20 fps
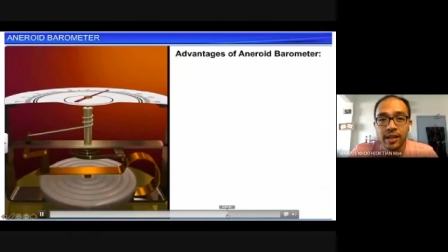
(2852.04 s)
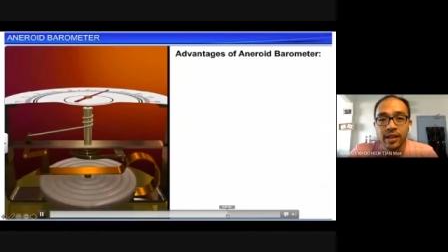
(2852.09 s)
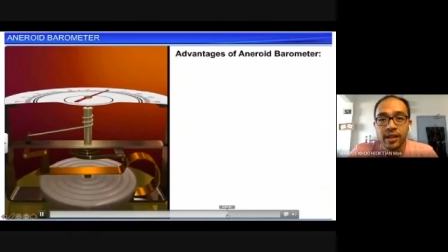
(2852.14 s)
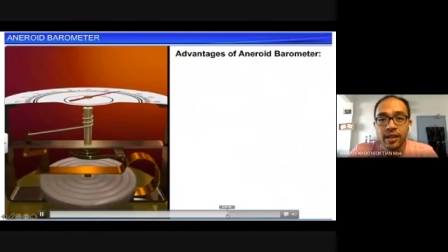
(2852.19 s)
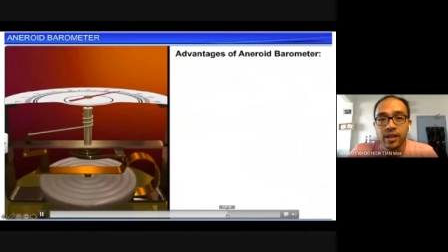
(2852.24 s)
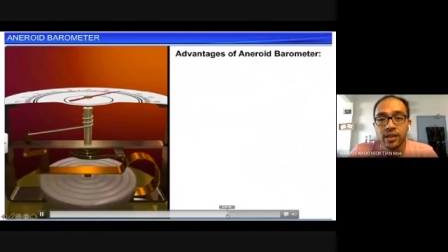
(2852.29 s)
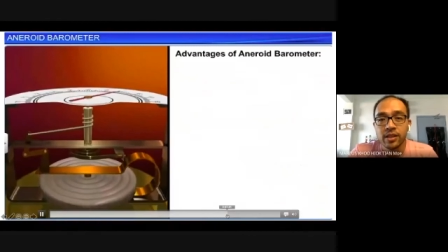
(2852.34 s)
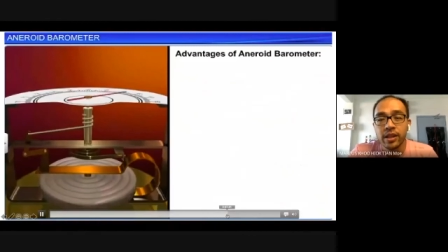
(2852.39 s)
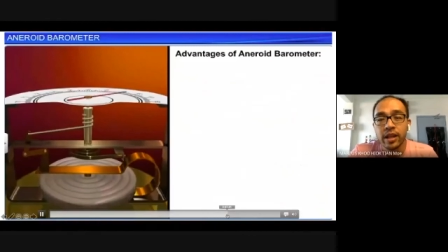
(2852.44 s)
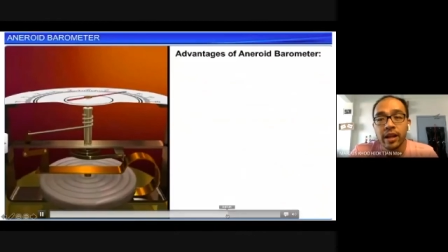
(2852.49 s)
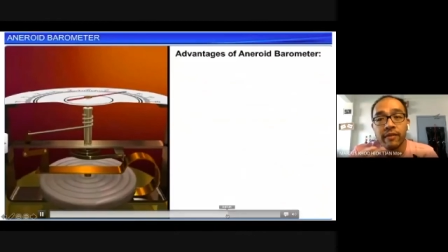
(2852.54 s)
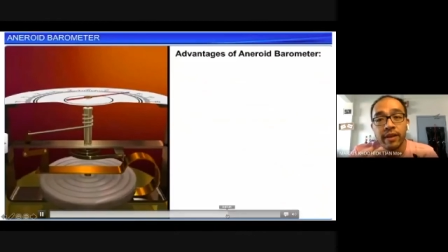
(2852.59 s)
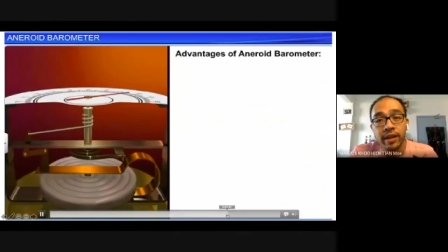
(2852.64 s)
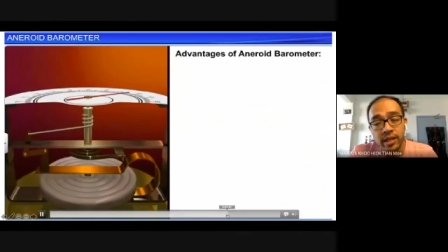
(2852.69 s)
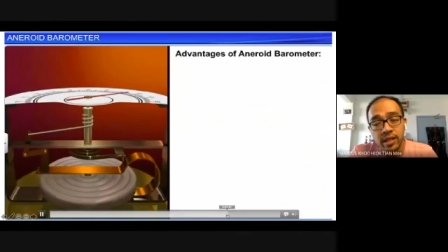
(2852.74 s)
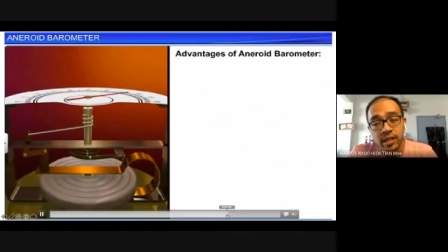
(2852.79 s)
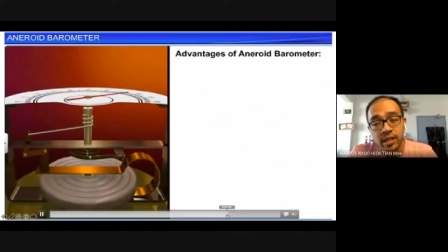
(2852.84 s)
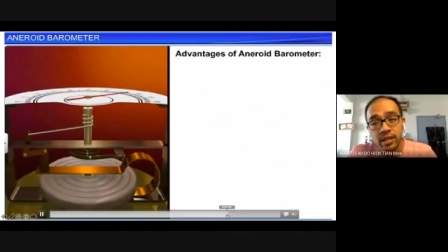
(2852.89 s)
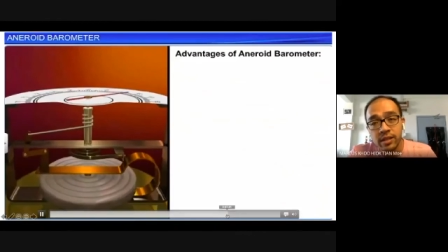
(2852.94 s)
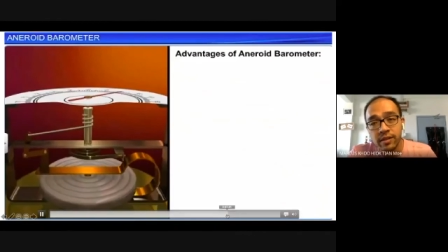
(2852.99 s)
So the
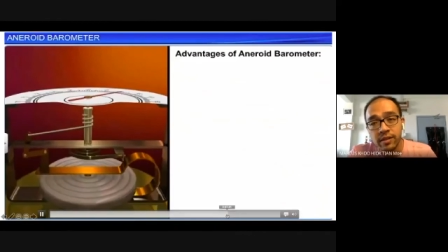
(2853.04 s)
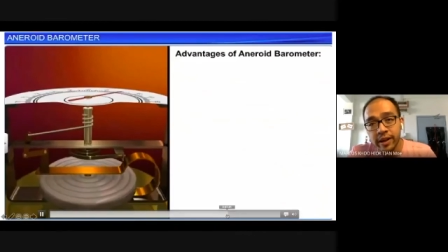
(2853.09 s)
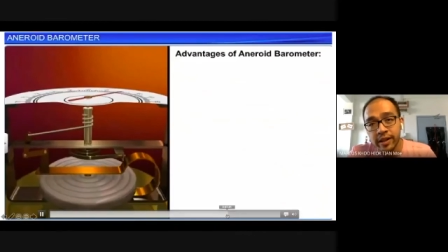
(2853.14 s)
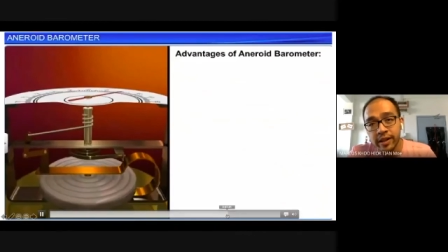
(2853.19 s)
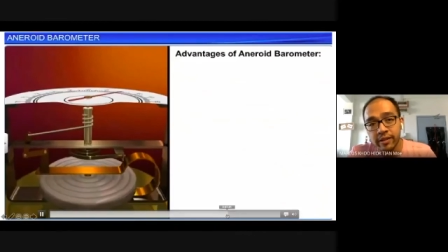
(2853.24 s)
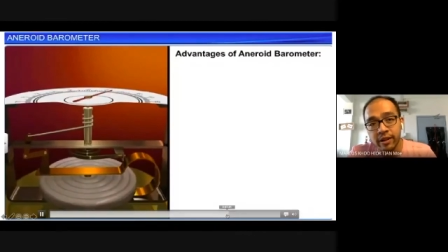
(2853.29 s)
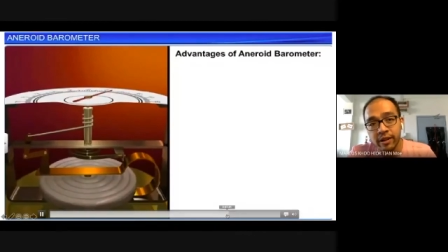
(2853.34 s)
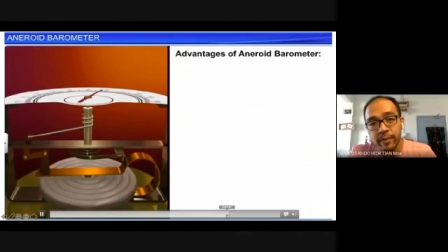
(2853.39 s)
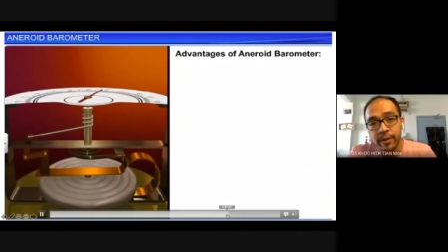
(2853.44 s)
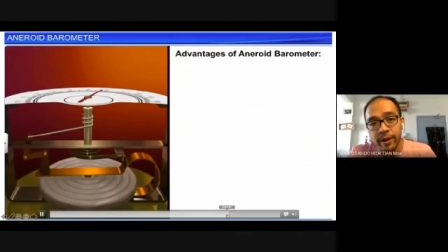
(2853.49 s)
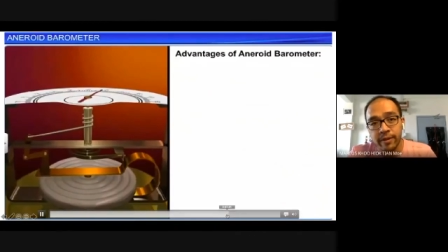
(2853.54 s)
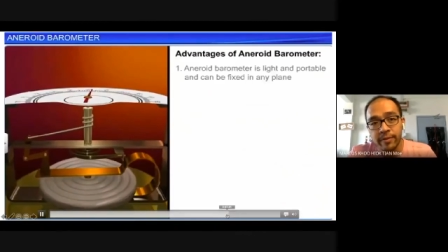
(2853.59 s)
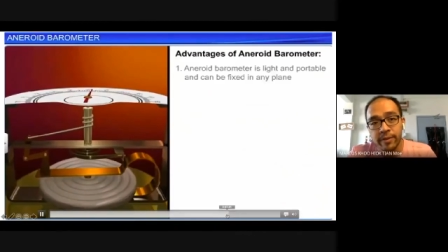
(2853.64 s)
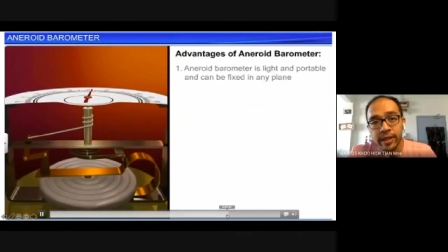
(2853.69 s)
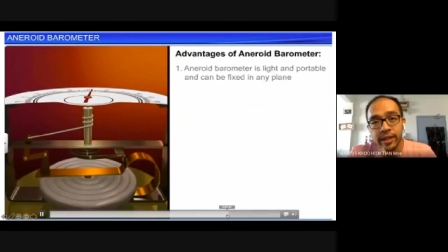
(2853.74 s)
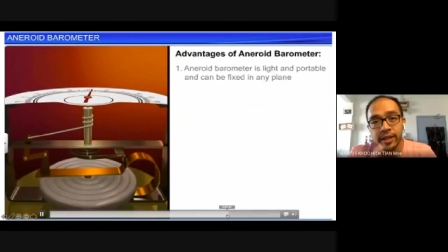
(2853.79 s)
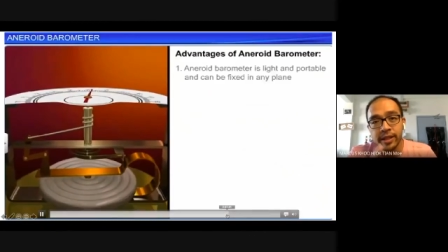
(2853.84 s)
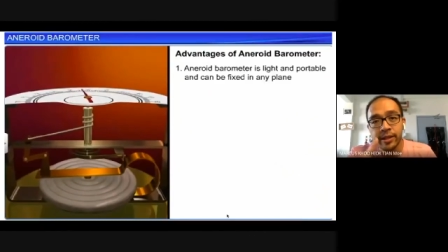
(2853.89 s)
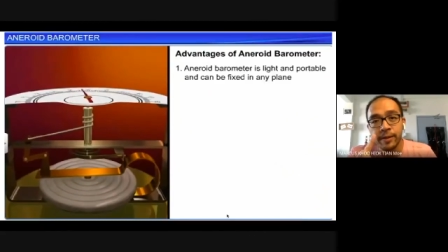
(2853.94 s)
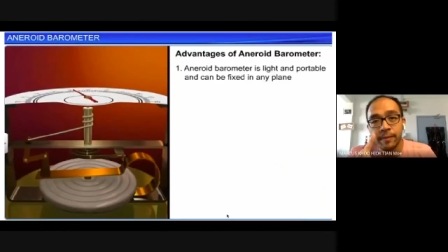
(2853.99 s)
advantages of aneroid
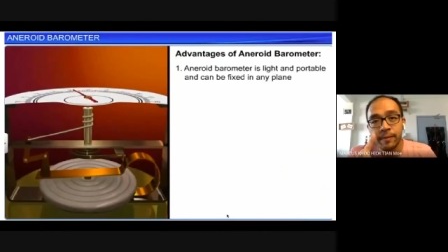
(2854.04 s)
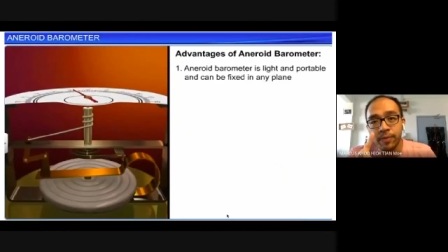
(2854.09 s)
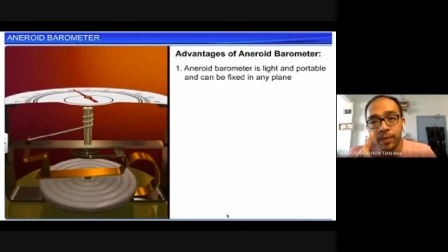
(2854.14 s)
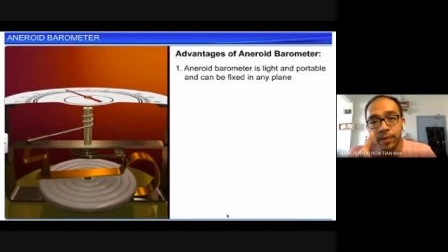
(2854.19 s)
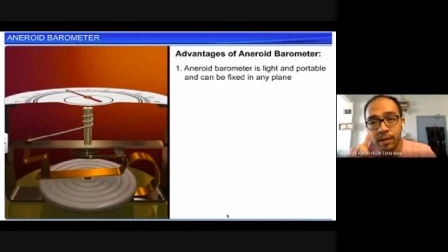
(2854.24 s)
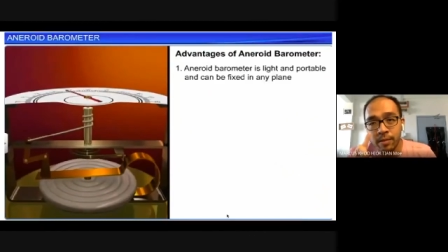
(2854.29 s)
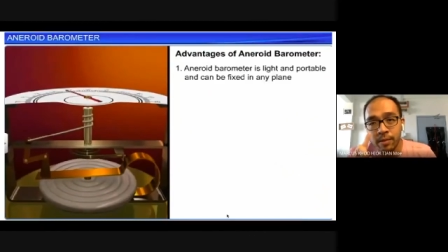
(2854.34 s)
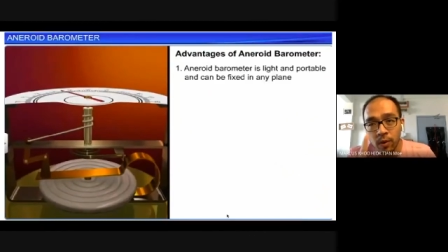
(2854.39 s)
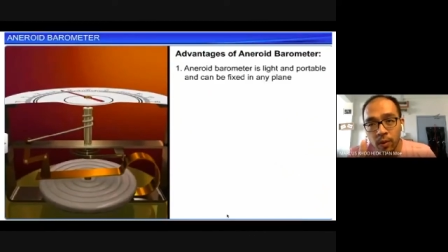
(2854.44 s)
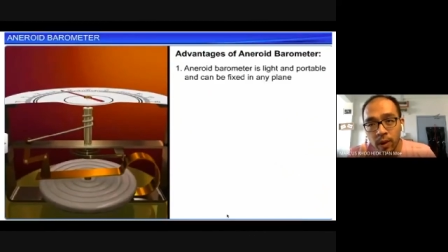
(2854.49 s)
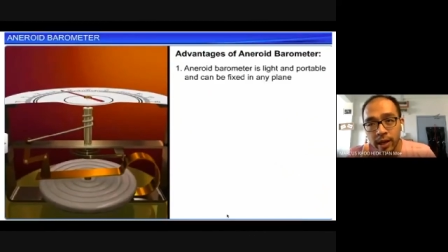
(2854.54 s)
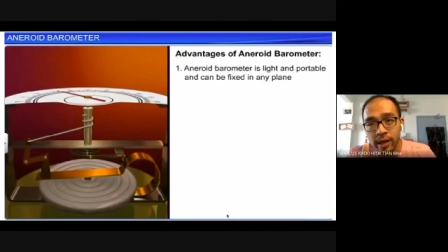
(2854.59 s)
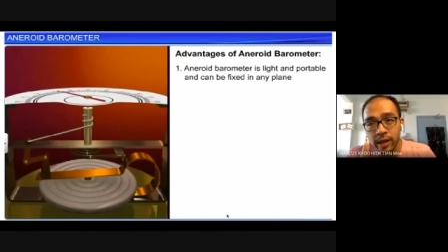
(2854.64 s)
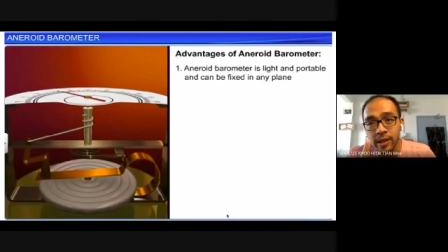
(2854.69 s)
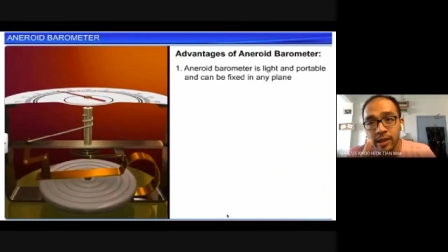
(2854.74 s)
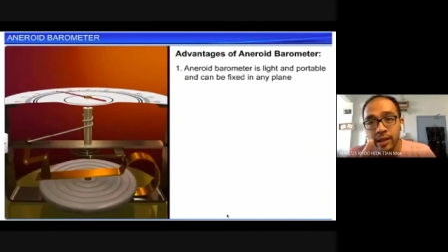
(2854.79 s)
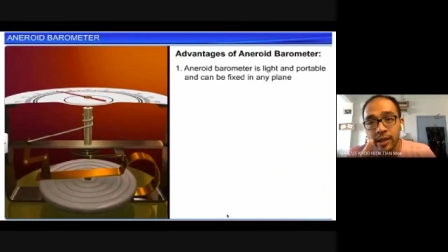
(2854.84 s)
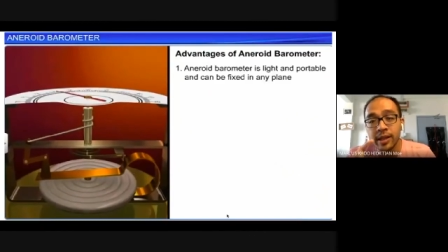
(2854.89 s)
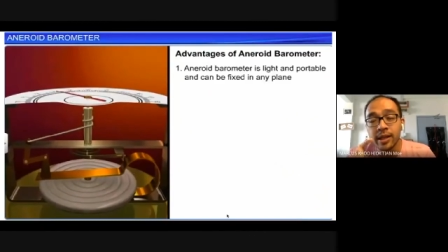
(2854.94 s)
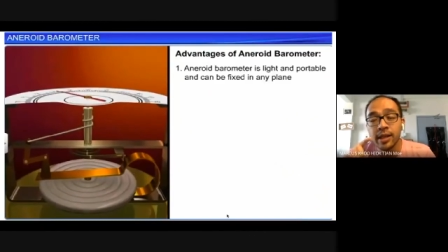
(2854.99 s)
barometer. Number
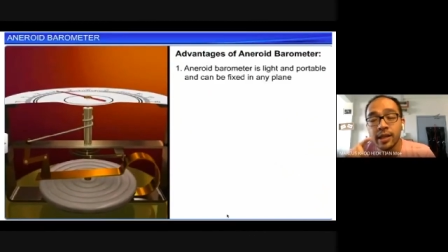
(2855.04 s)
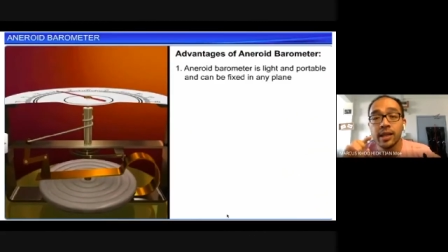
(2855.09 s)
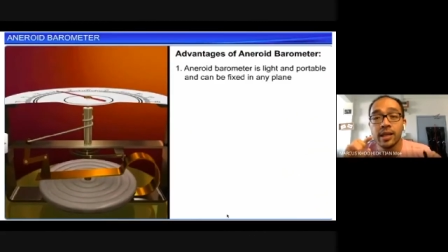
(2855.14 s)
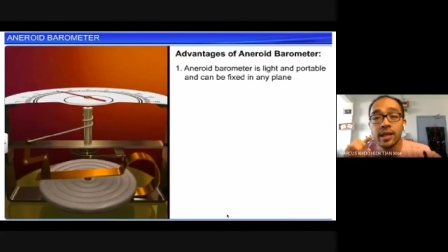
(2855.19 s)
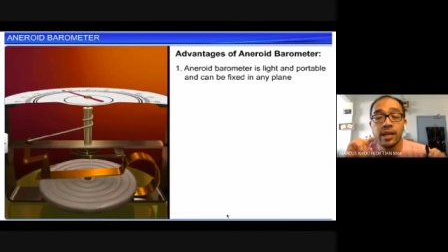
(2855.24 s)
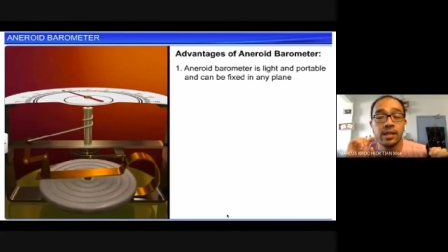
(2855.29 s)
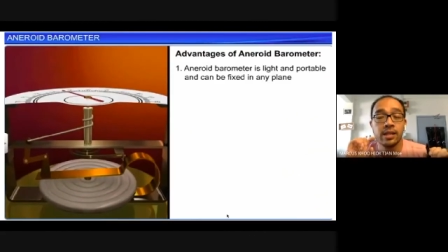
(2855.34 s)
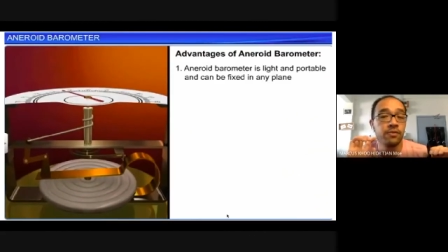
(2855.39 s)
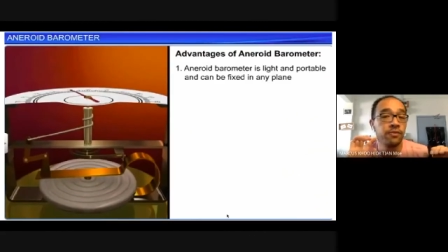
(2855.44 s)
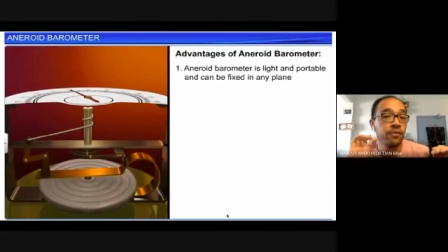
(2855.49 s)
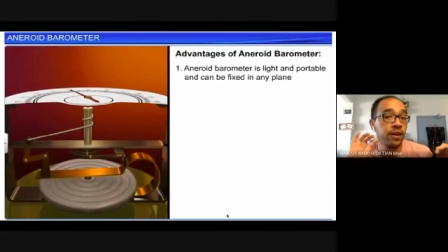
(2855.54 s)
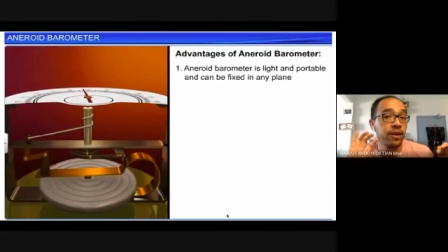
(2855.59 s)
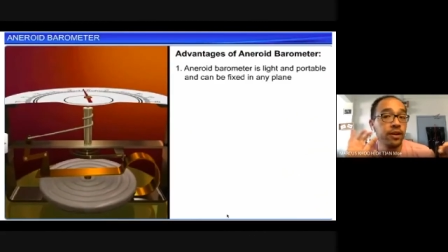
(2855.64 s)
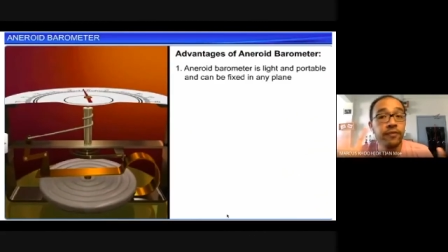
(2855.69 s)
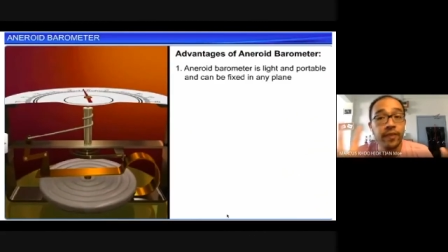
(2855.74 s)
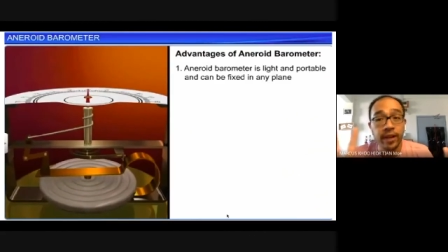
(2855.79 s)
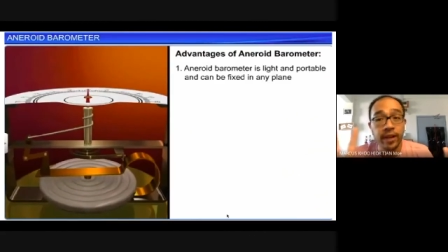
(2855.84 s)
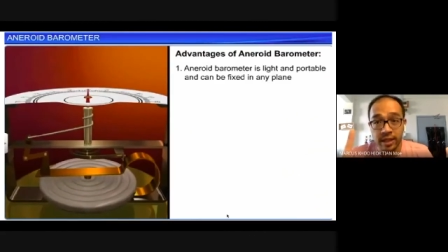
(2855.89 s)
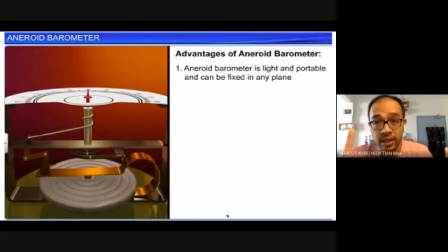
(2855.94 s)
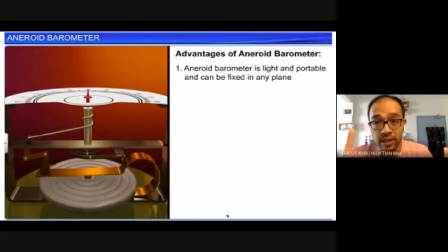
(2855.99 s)
one, it's very
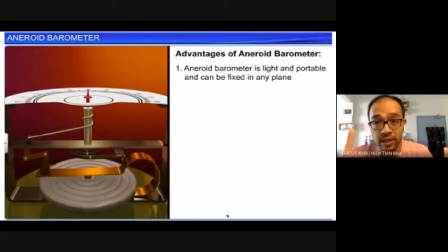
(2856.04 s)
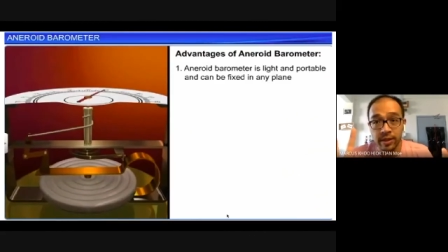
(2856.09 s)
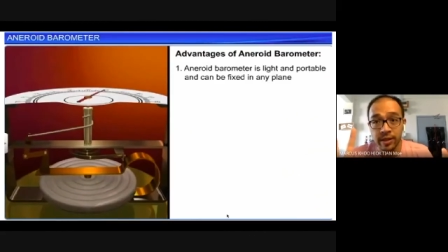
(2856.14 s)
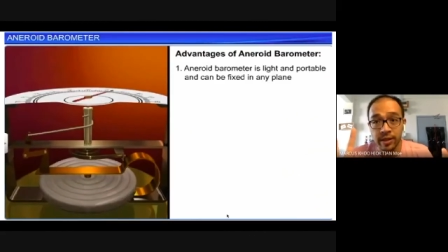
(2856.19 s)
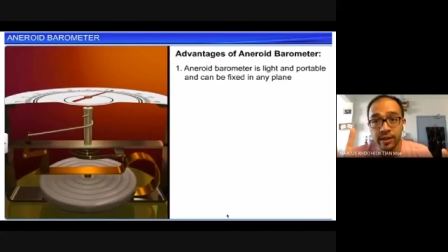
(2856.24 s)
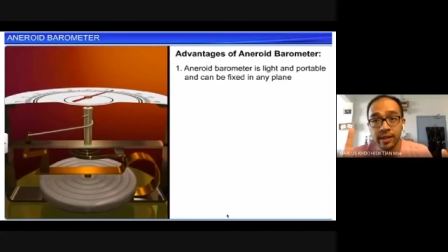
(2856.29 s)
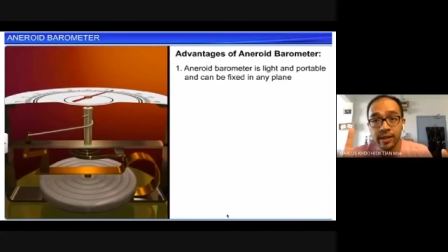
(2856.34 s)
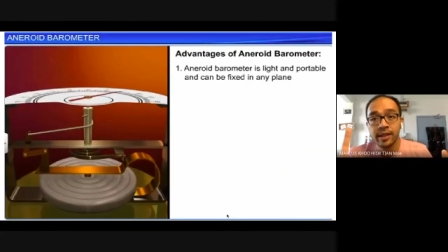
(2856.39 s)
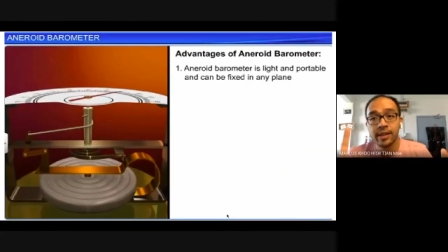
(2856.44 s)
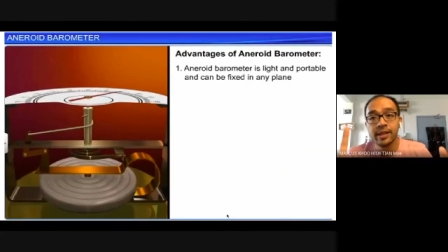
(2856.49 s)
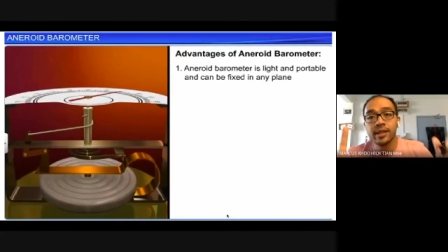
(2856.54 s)
flexible.